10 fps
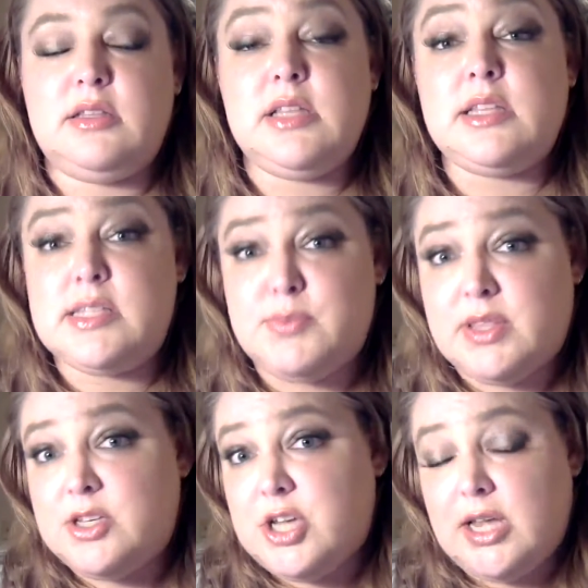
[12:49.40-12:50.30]
Elizabeth
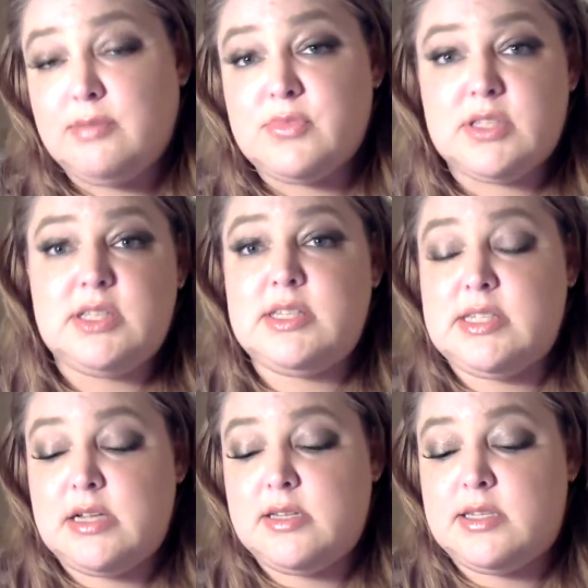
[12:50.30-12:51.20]
and James
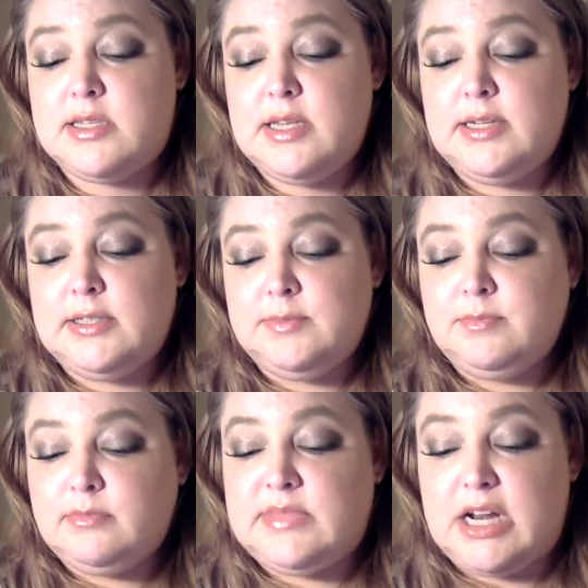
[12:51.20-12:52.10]
scents
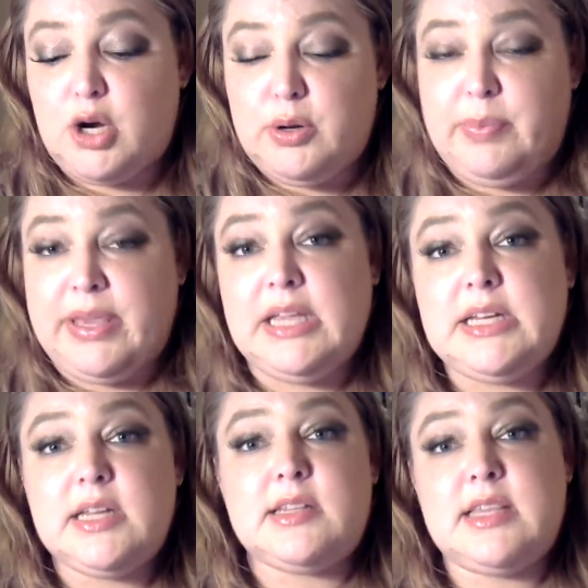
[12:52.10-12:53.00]
that are
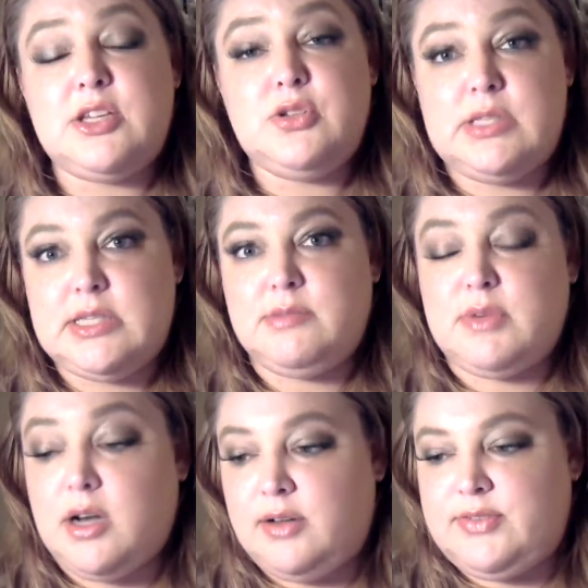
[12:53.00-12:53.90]
repeated that you see them
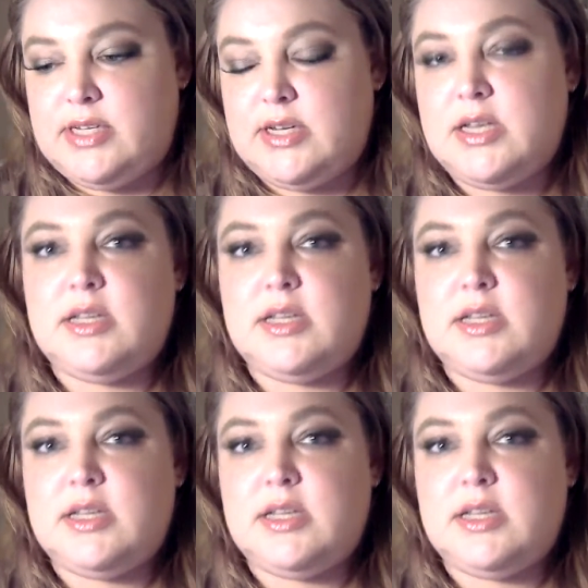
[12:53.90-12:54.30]
often.